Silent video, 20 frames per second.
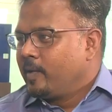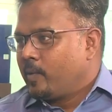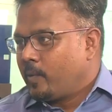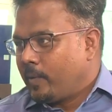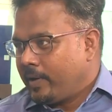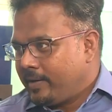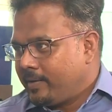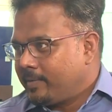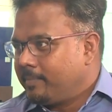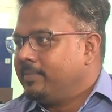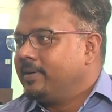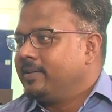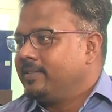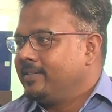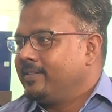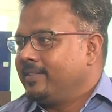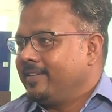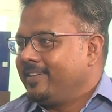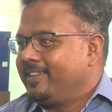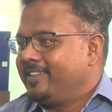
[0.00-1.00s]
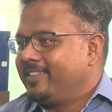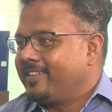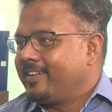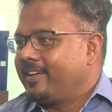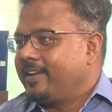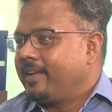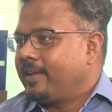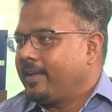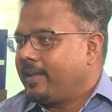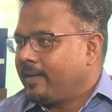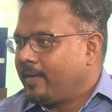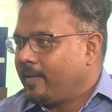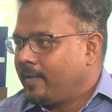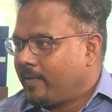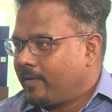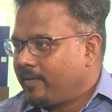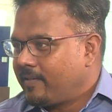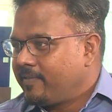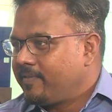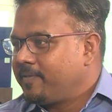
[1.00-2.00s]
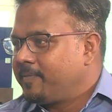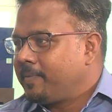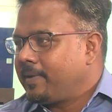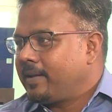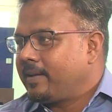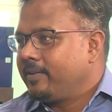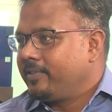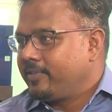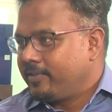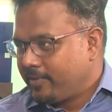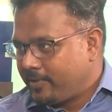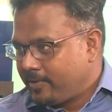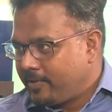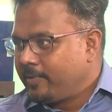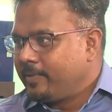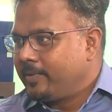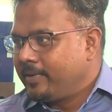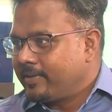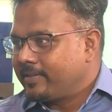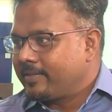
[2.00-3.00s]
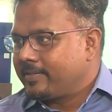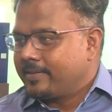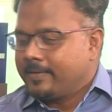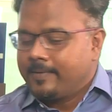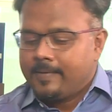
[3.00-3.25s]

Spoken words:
quite a buzz in Chennai, and a lot of parents are curious.